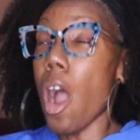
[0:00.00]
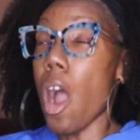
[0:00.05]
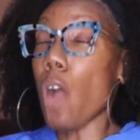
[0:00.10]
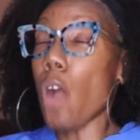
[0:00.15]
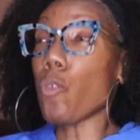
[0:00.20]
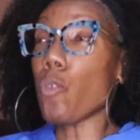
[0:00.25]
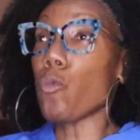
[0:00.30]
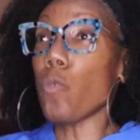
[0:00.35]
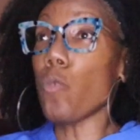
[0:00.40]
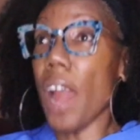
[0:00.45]

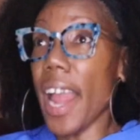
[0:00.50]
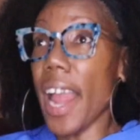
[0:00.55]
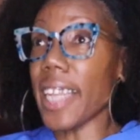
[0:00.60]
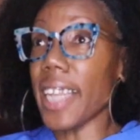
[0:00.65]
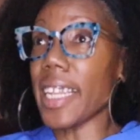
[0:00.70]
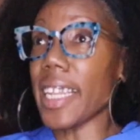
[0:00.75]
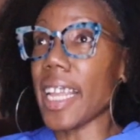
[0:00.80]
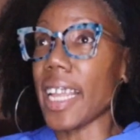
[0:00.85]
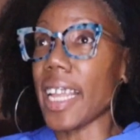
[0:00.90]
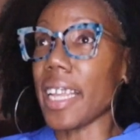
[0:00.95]

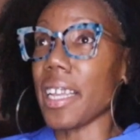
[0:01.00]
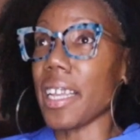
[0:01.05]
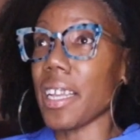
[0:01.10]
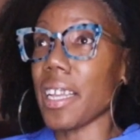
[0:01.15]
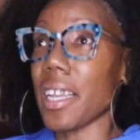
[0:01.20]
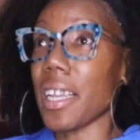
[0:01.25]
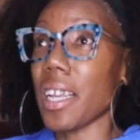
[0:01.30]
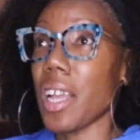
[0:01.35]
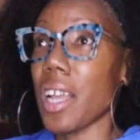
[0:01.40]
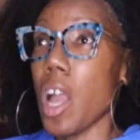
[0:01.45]
Really?
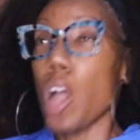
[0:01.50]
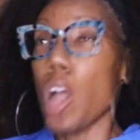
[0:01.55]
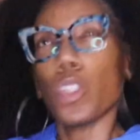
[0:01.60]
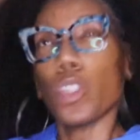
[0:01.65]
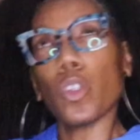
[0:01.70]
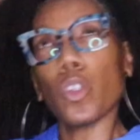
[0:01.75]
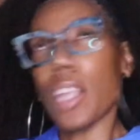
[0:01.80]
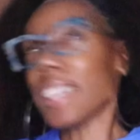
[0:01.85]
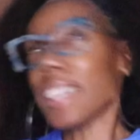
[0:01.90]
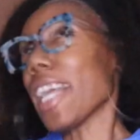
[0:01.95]

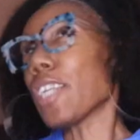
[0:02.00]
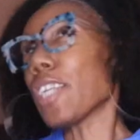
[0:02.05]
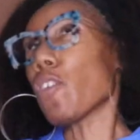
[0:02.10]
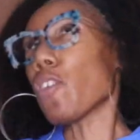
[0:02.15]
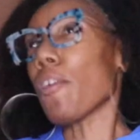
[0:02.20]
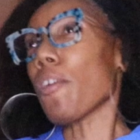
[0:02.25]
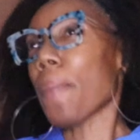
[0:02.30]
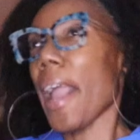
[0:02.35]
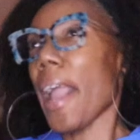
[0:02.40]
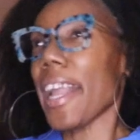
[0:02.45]
So that's how
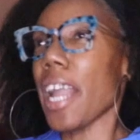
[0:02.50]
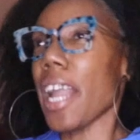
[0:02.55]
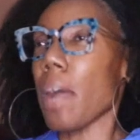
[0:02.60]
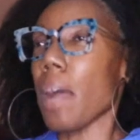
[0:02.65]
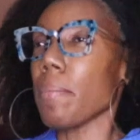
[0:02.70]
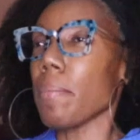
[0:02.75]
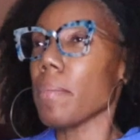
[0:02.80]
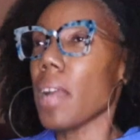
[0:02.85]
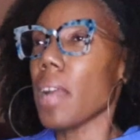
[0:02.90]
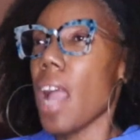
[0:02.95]
you repay him?
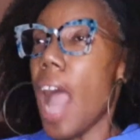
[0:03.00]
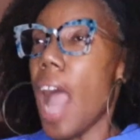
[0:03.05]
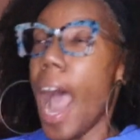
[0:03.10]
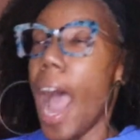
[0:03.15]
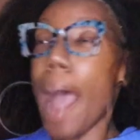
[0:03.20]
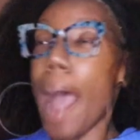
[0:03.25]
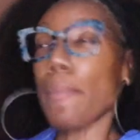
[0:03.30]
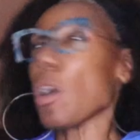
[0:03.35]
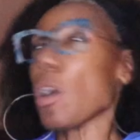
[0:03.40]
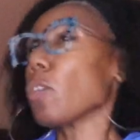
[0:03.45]

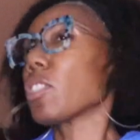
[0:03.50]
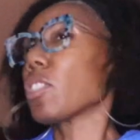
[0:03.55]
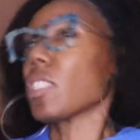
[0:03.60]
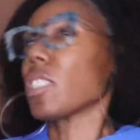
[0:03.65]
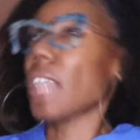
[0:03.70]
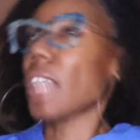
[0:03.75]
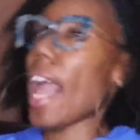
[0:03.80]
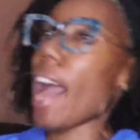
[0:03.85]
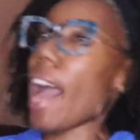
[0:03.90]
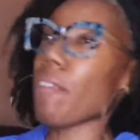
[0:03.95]
I'm gonna
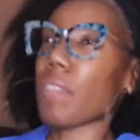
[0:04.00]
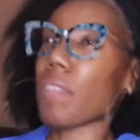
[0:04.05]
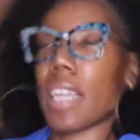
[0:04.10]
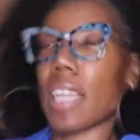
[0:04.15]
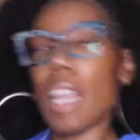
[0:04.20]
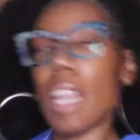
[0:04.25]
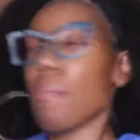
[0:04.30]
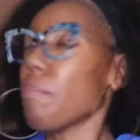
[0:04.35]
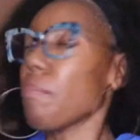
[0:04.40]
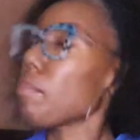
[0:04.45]
just have
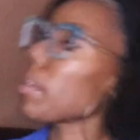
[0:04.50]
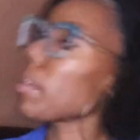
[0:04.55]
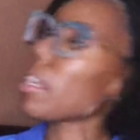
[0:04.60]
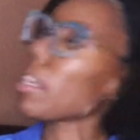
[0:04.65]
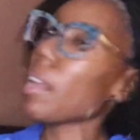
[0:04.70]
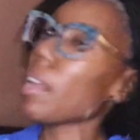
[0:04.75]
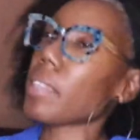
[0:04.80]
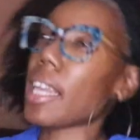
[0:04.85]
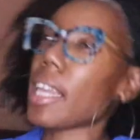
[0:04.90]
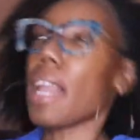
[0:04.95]
keep
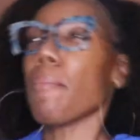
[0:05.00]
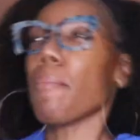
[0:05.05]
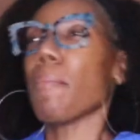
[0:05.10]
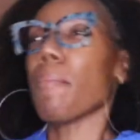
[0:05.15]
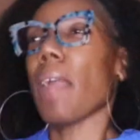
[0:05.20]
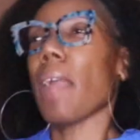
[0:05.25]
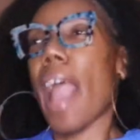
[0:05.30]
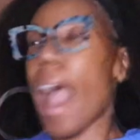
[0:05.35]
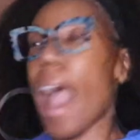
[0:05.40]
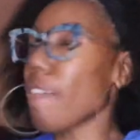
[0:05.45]
keep
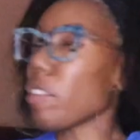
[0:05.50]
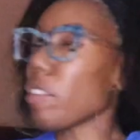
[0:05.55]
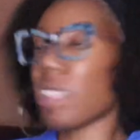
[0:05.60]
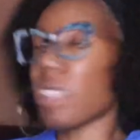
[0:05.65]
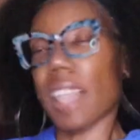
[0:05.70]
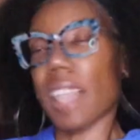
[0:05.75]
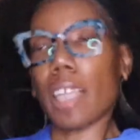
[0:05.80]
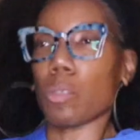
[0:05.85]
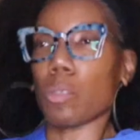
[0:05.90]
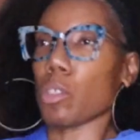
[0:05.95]
having
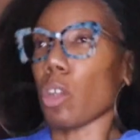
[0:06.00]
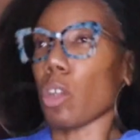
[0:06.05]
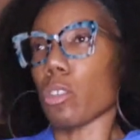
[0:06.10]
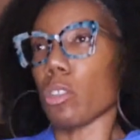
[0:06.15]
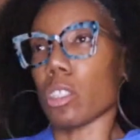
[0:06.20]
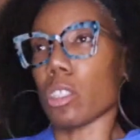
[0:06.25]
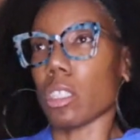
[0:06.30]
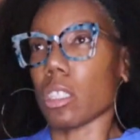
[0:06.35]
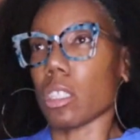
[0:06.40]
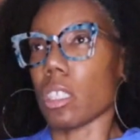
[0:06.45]
sex with your
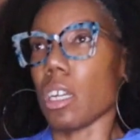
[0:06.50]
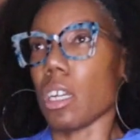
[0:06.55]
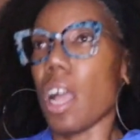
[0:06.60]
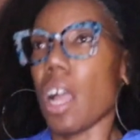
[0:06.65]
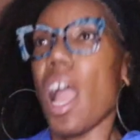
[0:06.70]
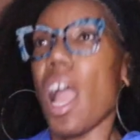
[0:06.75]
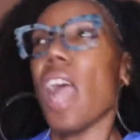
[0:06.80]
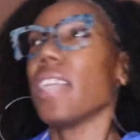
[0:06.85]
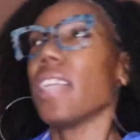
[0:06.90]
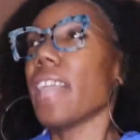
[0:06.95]
sister.
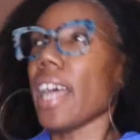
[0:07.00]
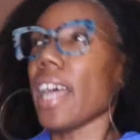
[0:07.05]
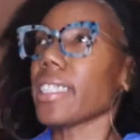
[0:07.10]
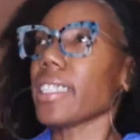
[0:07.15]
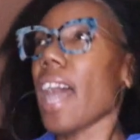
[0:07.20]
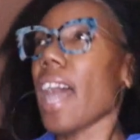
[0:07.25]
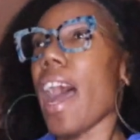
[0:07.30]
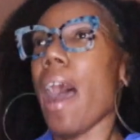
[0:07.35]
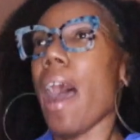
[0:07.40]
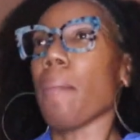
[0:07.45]
That's
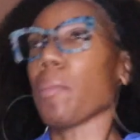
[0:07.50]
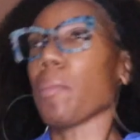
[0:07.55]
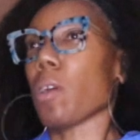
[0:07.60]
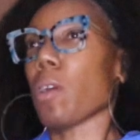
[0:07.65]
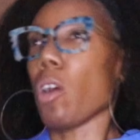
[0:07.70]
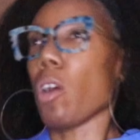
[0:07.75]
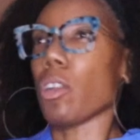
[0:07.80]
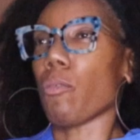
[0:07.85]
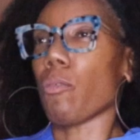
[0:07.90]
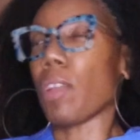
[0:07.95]
how I'm
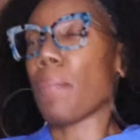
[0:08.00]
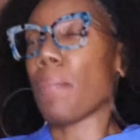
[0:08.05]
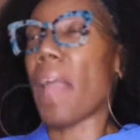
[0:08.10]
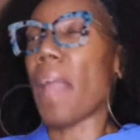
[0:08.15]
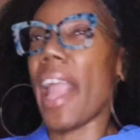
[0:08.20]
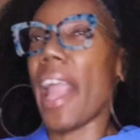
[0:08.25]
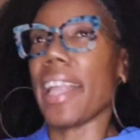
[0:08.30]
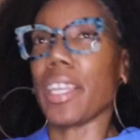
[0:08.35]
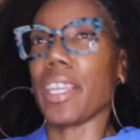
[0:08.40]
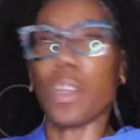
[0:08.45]
gonna
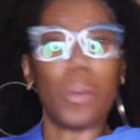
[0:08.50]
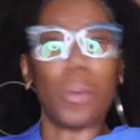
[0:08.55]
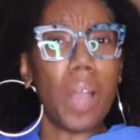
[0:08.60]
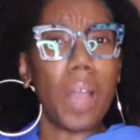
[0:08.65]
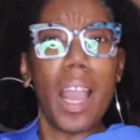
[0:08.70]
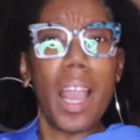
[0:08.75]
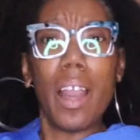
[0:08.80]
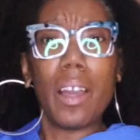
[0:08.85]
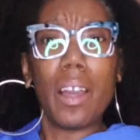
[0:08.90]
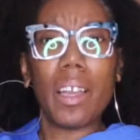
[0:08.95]
repay you.
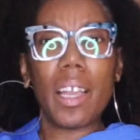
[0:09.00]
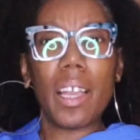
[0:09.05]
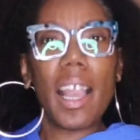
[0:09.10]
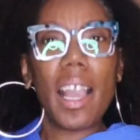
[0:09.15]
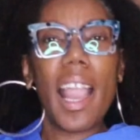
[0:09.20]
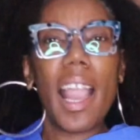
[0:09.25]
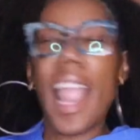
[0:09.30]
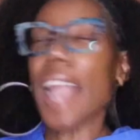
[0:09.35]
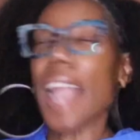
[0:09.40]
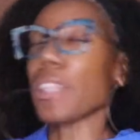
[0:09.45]

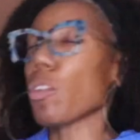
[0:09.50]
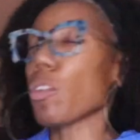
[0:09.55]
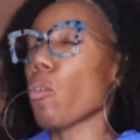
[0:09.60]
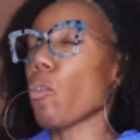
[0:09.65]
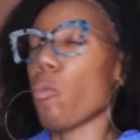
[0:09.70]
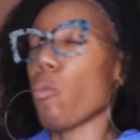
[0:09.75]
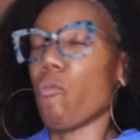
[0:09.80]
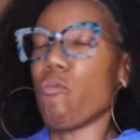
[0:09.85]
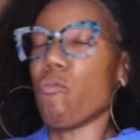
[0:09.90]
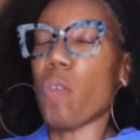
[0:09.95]
Ain't
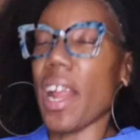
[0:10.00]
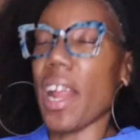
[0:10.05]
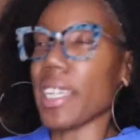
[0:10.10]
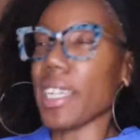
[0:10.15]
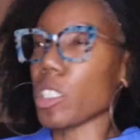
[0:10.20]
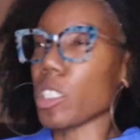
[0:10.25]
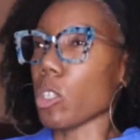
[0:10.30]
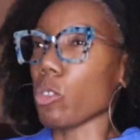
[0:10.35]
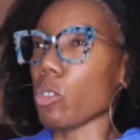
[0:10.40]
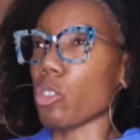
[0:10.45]
the red
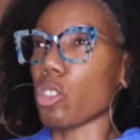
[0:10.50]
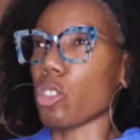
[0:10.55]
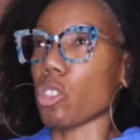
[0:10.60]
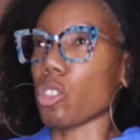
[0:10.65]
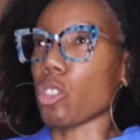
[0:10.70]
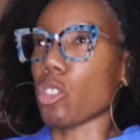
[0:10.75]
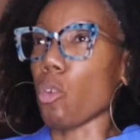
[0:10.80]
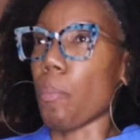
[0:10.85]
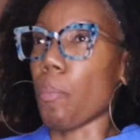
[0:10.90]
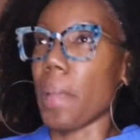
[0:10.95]
is so
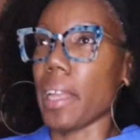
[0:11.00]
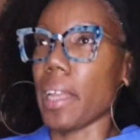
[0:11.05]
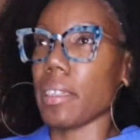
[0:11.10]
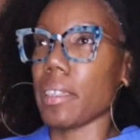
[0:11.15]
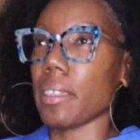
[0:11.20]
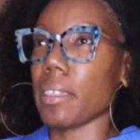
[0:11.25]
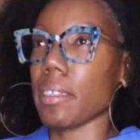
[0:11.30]
stupid.